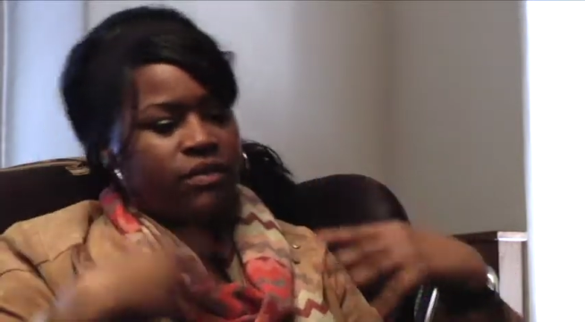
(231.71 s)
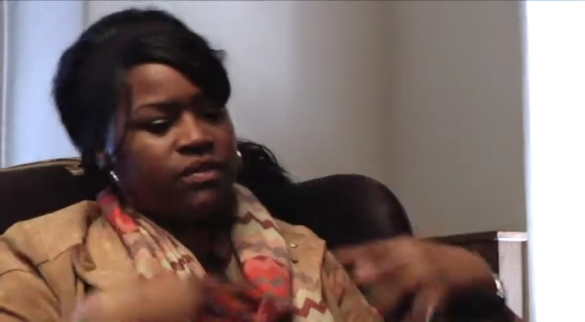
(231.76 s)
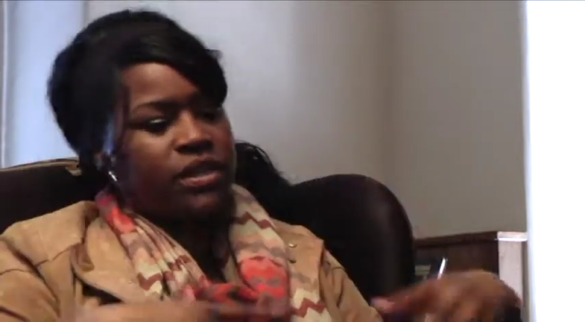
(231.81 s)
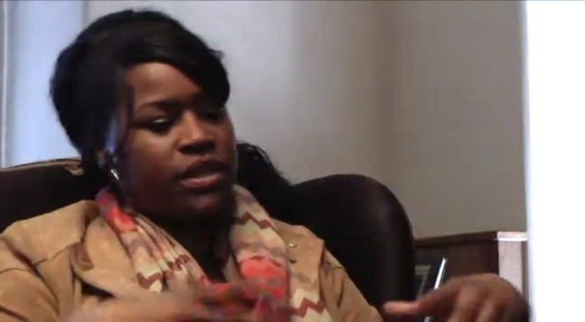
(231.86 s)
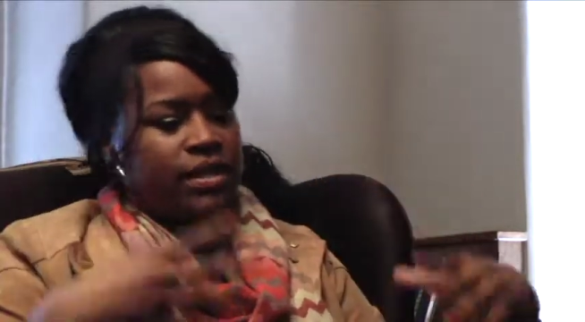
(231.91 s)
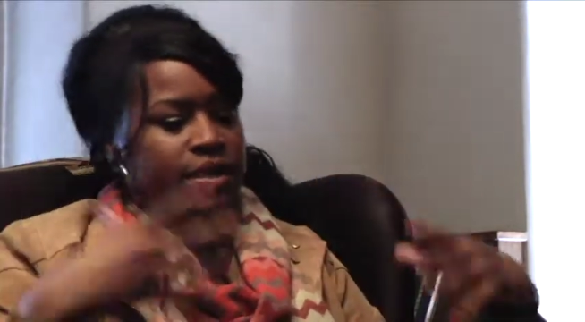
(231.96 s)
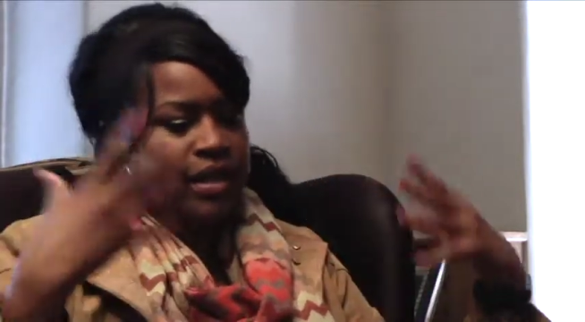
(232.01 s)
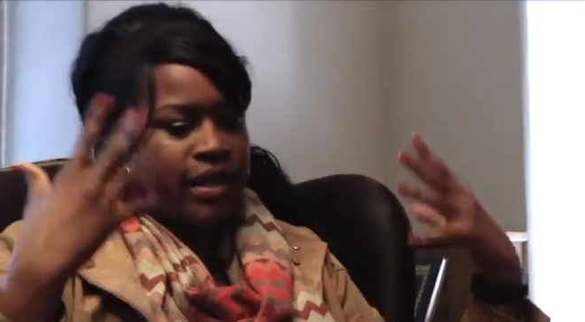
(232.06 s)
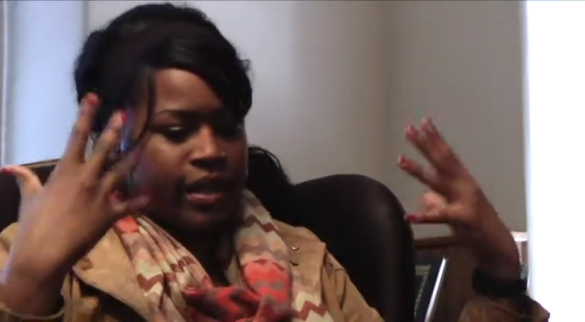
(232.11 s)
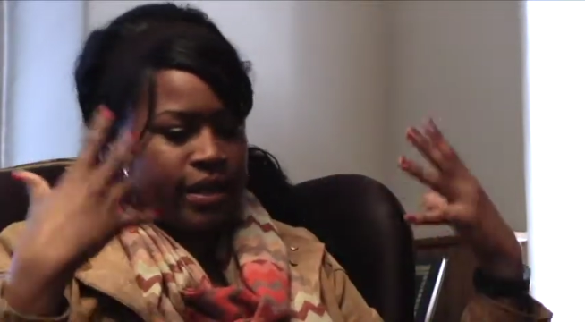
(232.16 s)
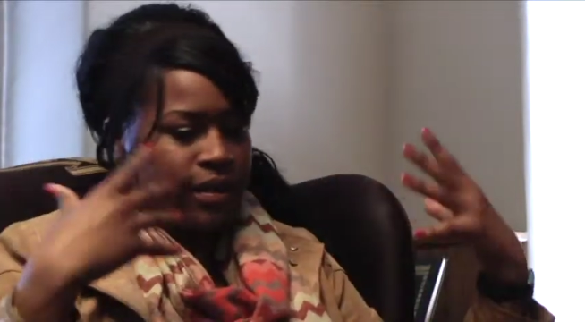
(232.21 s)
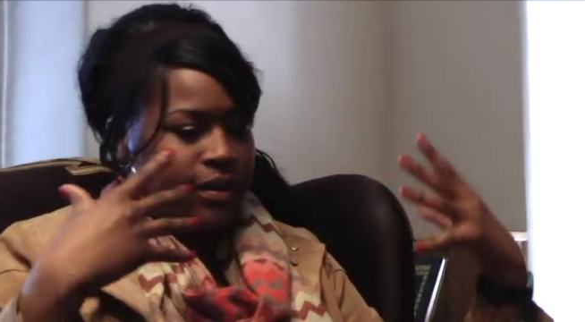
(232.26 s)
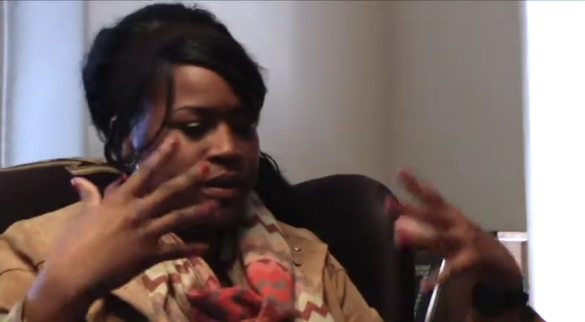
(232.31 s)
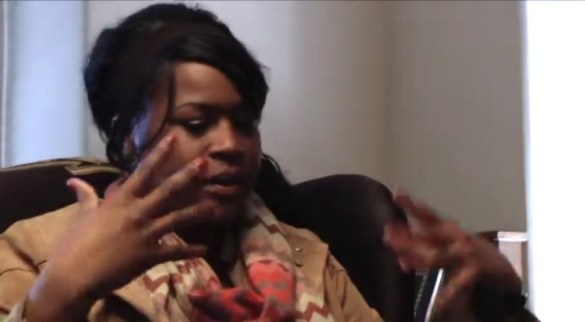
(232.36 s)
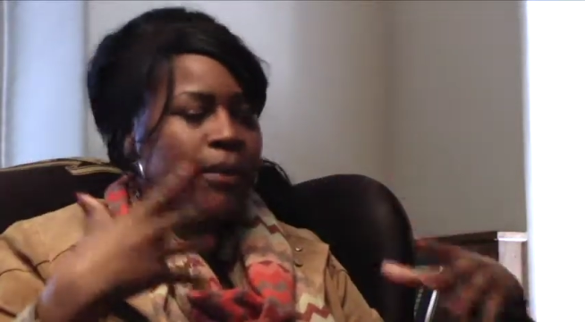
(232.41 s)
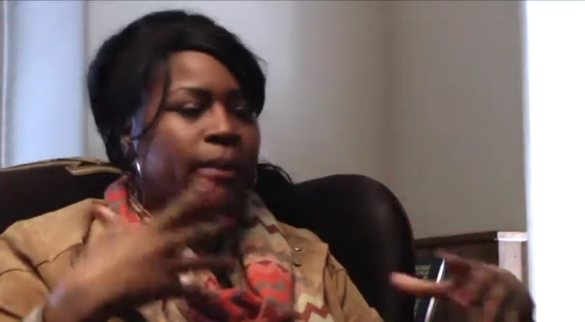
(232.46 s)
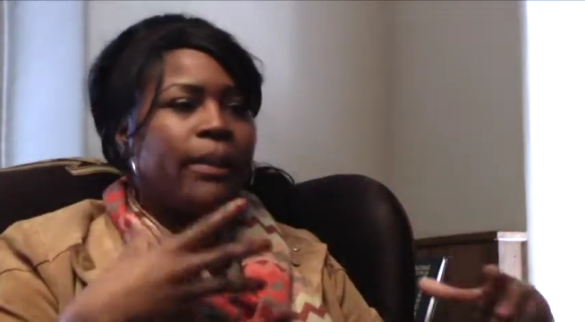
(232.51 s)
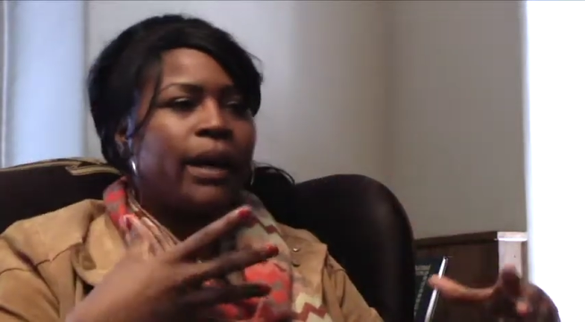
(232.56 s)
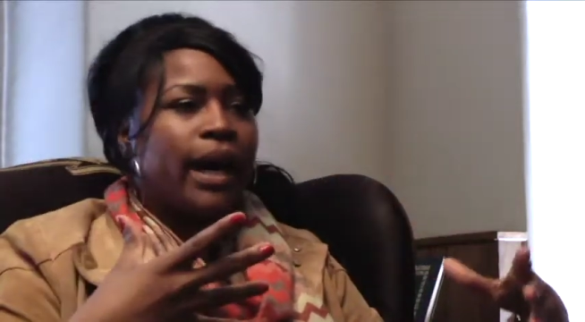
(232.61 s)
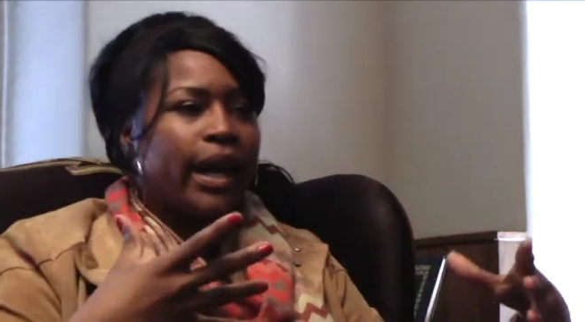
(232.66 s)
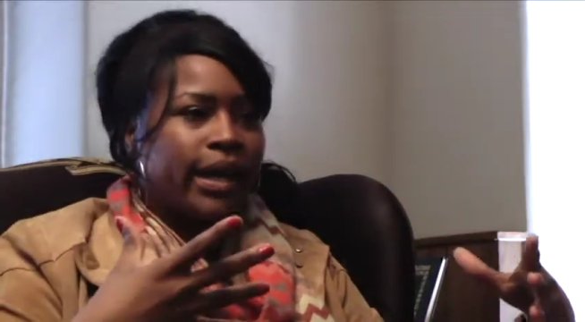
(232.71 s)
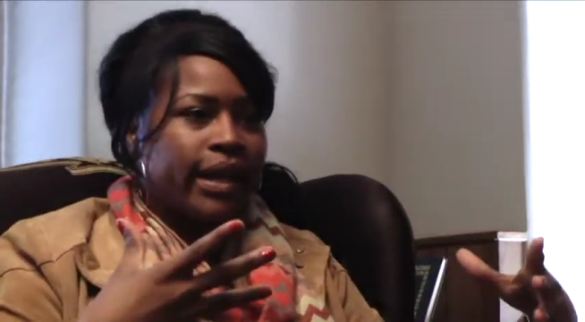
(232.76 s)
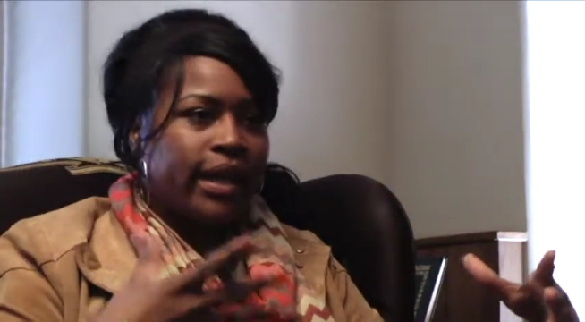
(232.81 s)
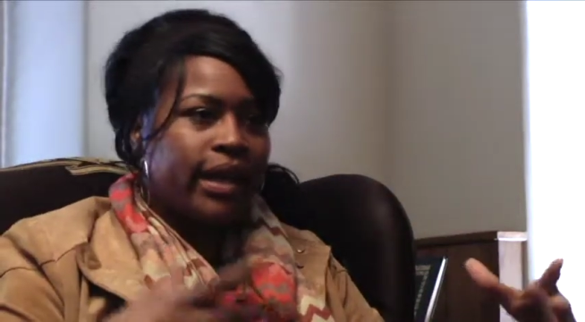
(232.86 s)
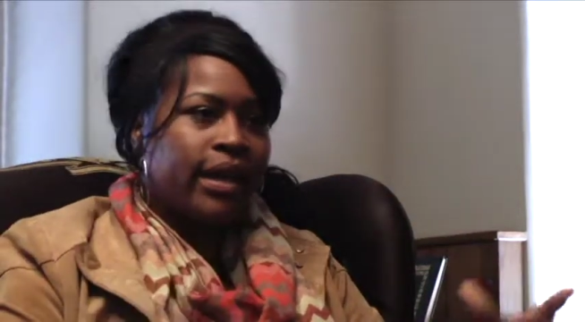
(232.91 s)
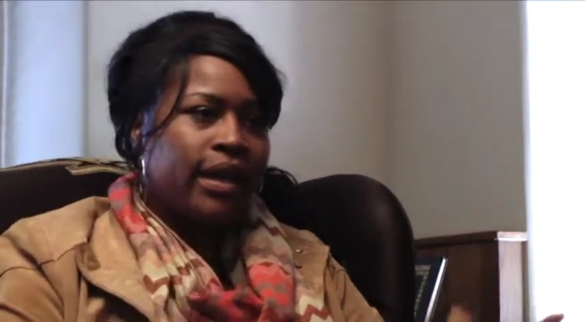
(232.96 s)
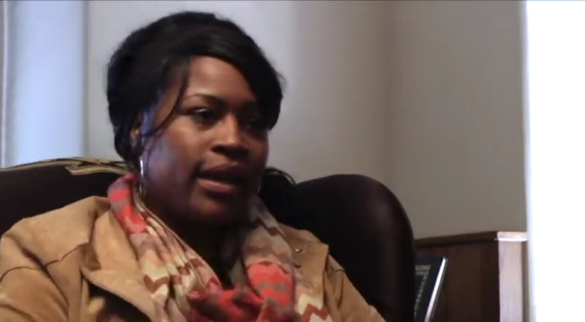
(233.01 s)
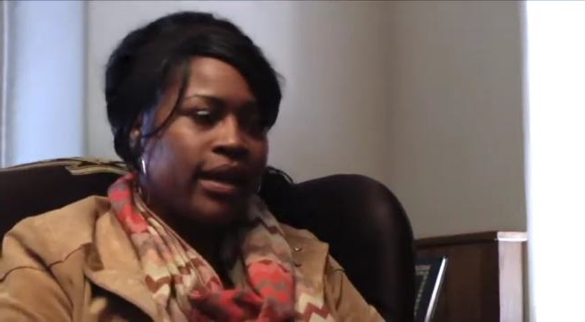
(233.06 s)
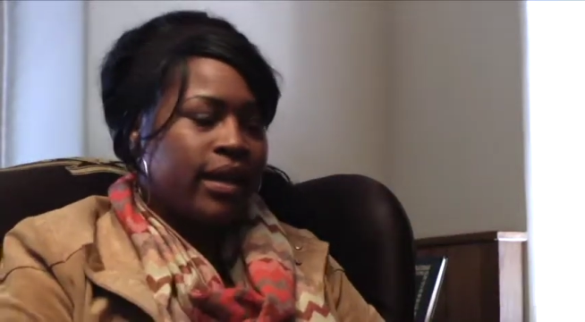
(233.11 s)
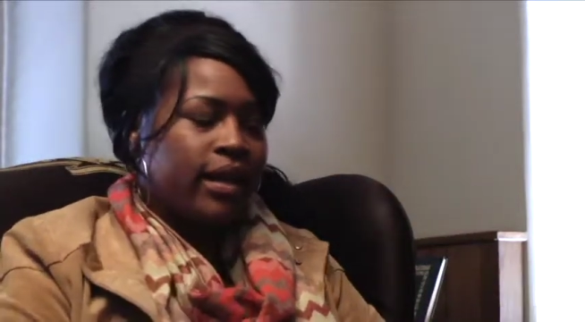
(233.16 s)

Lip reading: just their body.